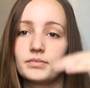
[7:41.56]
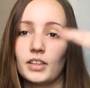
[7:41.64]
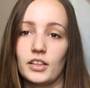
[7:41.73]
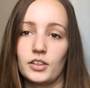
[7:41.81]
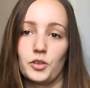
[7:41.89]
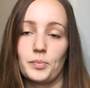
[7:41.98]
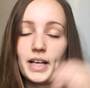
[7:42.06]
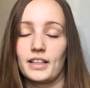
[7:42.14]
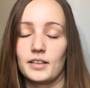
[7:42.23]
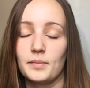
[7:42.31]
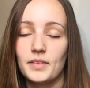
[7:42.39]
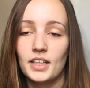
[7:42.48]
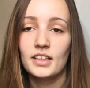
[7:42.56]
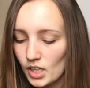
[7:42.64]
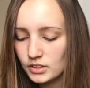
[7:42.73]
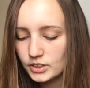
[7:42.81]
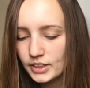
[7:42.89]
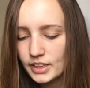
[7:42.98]
I'll go back up.
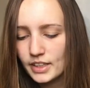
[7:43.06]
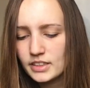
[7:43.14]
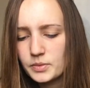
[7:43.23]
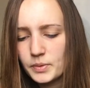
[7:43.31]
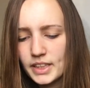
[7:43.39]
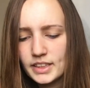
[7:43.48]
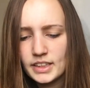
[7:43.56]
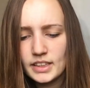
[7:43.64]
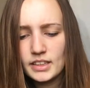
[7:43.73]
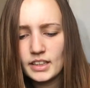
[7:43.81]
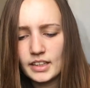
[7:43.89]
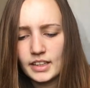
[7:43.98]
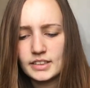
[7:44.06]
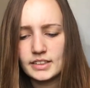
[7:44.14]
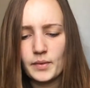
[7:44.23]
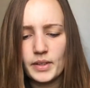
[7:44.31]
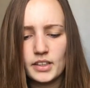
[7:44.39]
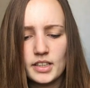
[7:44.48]
So yeah, that's what I did and that's
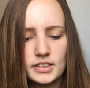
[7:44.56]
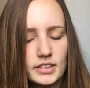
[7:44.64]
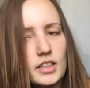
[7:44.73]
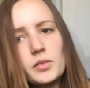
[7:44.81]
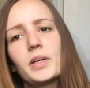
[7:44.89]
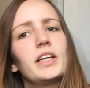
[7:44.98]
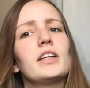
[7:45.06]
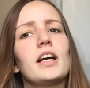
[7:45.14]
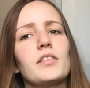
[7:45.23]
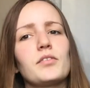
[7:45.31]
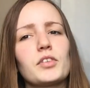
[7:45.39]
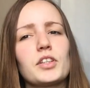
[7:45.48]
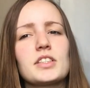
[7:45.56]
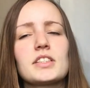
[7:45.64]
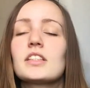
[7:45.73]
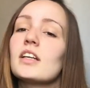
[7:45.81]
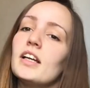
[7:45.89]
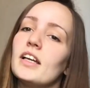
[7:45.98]
how I lost a lot of weight at
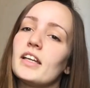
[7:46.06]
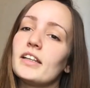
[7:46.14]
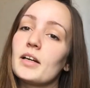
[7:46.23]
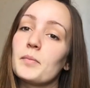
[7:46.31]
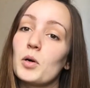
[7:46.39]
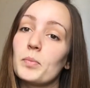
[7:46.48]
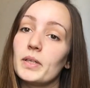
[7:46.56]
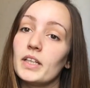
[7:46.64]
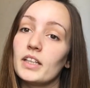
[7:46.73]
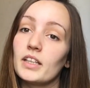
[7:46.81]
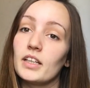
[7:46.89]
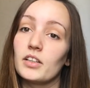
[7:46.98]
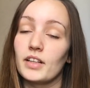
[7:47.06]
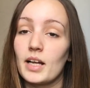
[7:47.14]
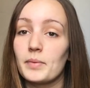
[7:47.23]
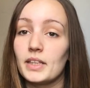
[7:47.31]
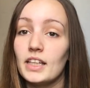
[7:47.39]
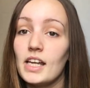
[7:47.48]
first and I'm hoping it'll
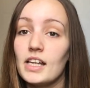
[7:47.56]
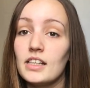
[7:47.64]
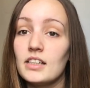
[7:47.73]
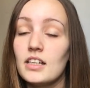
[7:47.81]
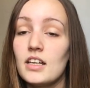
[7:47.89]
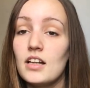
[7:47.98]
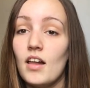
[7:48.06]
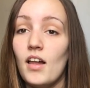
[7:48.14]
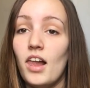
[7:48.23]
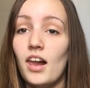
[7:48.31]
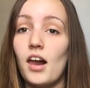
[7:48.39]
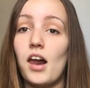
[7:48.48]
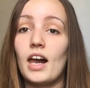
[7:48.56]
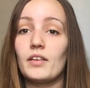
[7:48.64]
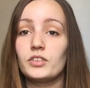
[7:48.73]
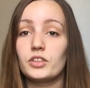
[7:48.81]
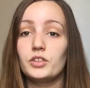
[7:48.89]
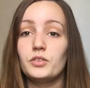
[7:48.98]
happen again.
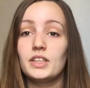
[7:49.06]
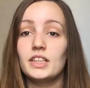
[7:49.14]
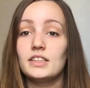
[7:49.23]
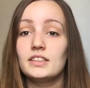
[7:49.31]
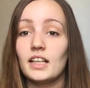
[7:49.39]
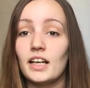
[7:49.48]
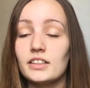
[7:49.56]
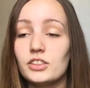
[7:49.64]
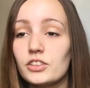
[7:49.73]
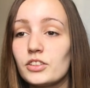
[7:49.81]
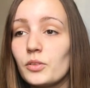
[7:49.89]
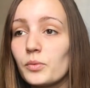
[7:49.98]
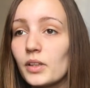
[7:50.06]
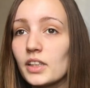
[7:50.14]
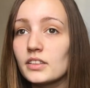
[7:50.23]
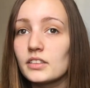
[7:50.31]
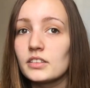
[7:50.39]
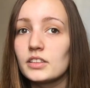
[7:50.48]
After two kids, I just don't
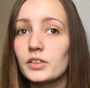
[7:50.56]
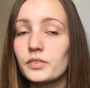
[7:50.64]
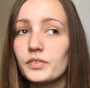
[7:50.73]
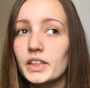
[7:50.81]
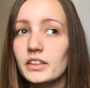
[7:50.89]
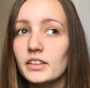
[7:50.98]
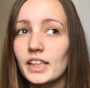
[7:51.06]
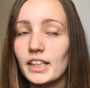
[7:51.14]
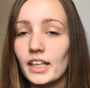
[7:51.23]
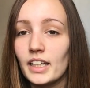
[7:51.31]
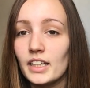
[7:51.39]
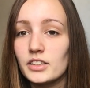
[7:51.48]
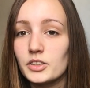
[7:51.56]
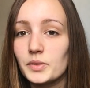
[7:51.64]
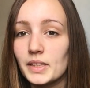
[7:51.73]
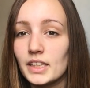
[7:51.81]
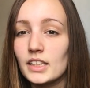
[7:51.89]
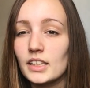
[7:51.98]
want to feel like I can't do
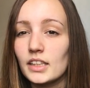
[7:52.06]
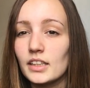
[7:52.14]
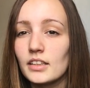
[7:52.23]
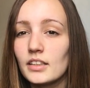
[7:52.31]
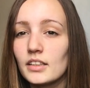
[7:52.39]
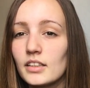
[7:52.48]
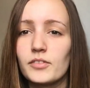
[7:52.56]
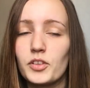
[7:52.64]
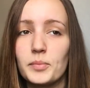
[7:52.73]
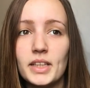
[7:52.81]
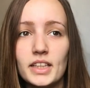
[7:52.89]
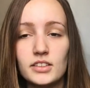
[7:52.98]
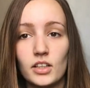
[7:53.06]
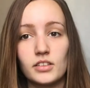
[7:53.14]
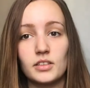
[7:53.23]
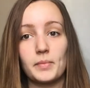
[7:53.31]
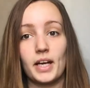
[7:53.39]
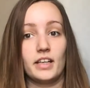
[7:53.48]
anything. For me, it's all in
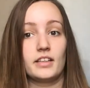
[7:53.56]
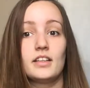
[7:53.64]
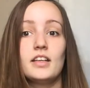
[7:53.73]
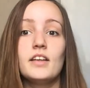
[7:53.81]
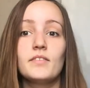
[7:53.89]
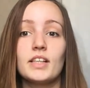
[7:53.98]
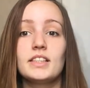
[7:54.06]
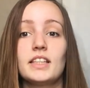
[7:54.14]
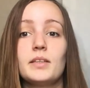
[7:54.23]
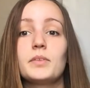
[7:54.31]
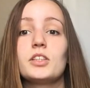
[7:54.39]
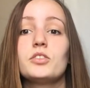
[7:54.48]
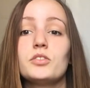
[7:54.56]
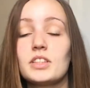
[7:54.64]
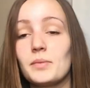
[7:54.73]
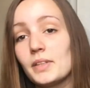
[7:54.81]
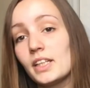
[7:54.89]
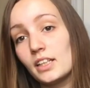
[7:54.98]
the mind. If I say I'm going to do
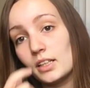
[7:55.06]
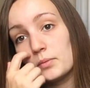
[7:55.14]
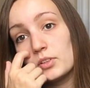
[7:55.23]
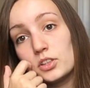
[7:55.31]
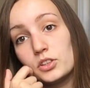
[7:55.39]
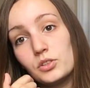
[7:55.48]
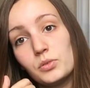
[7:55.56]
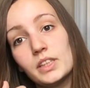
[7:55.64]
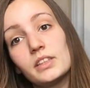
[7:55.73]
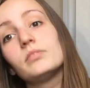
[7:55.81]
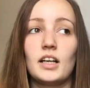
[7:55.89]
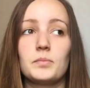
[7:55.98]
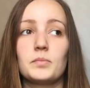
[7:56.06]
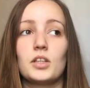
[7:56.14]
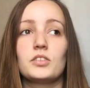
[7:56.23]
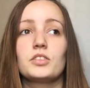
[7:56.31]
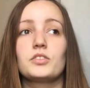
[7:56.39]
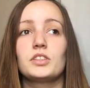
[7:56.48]
something, I'm going to do it. I'm
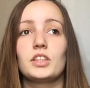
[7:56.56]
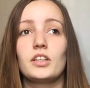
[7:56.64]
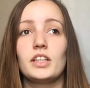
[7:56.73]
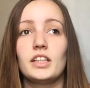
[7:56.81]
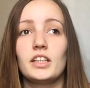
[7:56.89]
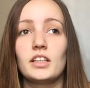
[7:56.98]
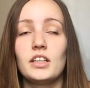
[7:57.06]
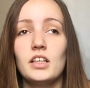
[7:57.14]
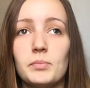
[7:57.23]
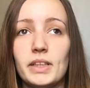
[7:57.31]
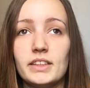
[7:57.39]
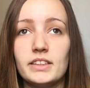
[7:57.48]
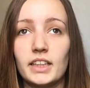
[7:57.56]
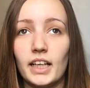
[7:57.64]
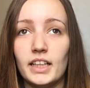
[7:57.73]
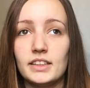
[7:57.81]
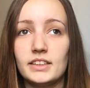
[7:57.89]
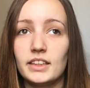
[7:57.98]
also starting my
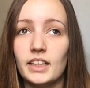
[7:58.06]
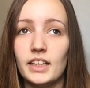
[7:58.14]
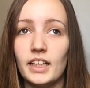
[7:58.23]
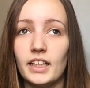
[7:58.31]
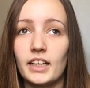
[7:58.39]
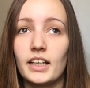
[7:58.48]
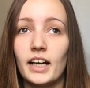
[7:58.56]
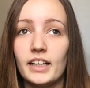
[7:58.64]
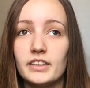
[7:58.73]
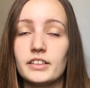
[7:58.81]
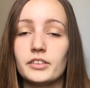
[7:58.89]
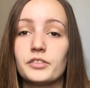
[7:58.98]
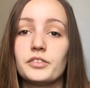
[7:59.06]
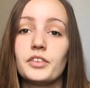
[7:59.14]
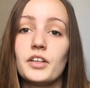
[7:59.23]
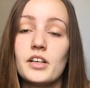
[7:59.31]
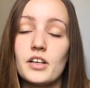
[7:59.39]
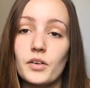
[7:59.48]
diet today, kind of,
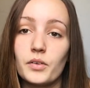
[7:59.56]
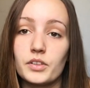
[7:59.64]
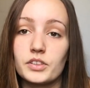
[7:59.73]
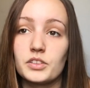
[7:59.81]
or